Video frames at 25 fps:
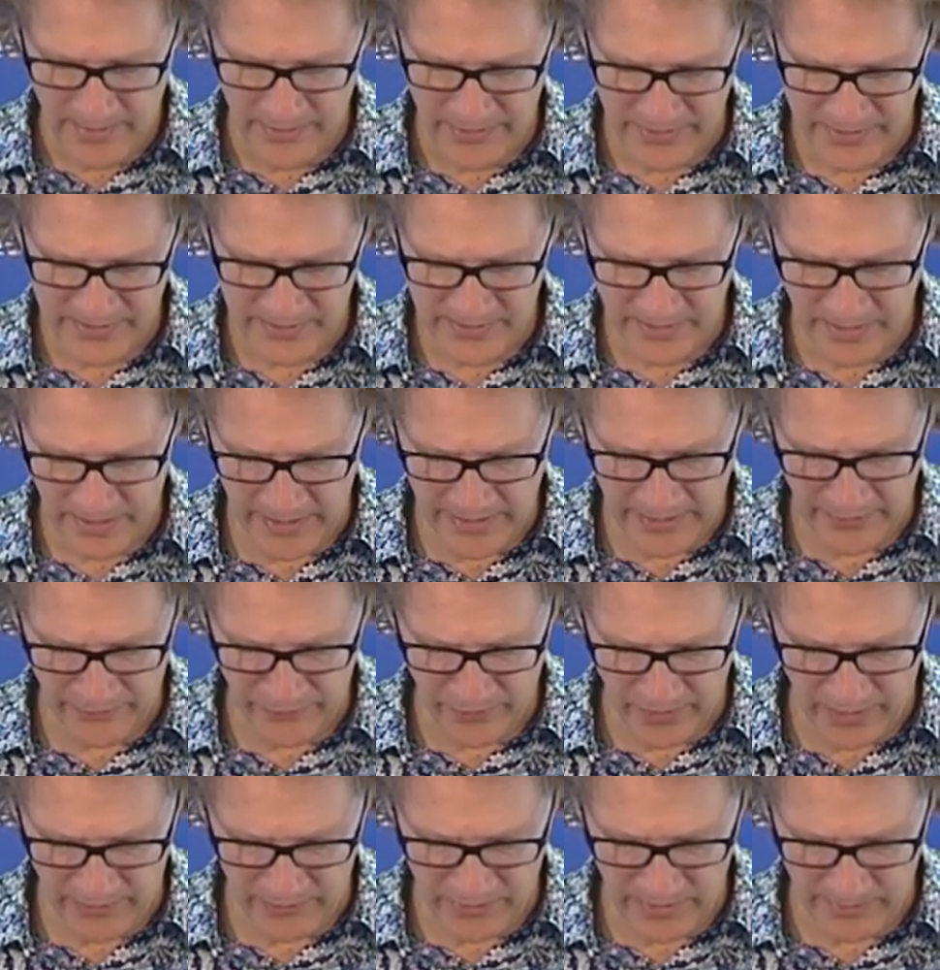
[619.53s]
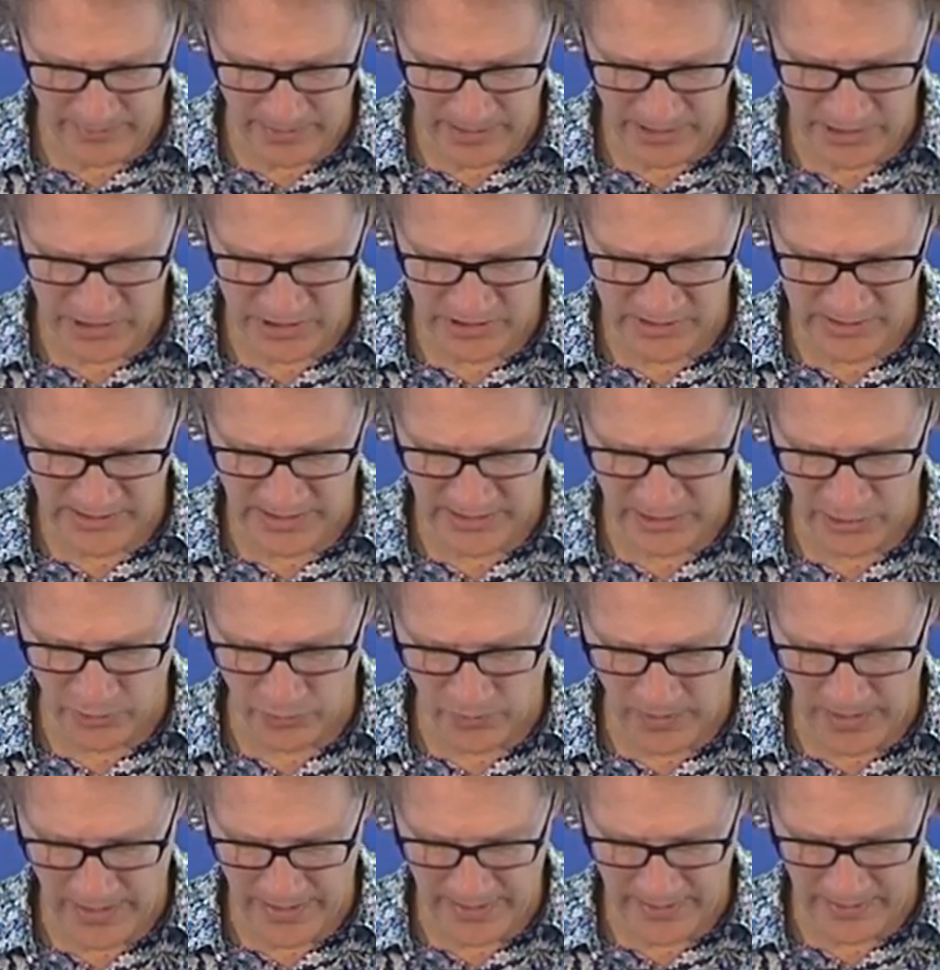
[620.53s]
There's 95 demolitions
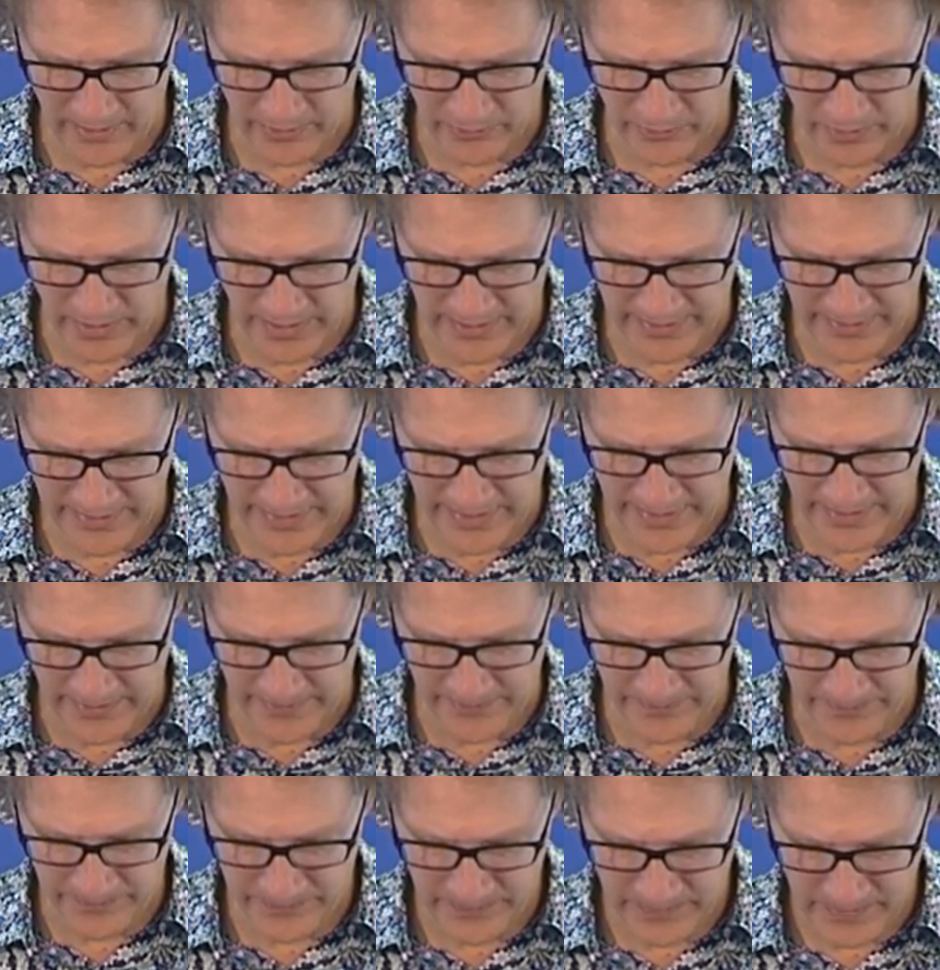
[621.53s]
underway right now.